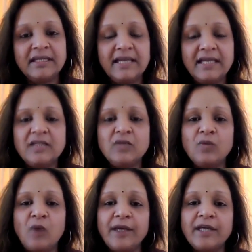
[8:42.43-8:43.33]
Is
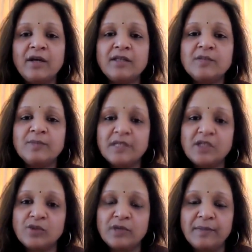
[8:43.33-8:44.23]
walking on
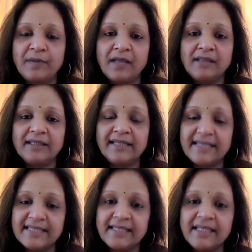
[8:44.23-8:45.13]
spiritual path
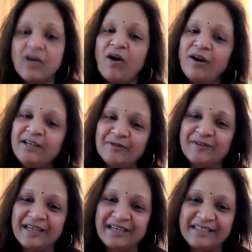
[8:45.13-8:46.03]
easy or
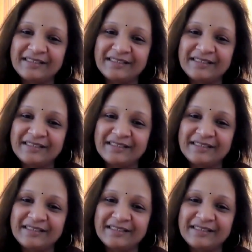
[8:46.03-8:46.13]
difficult?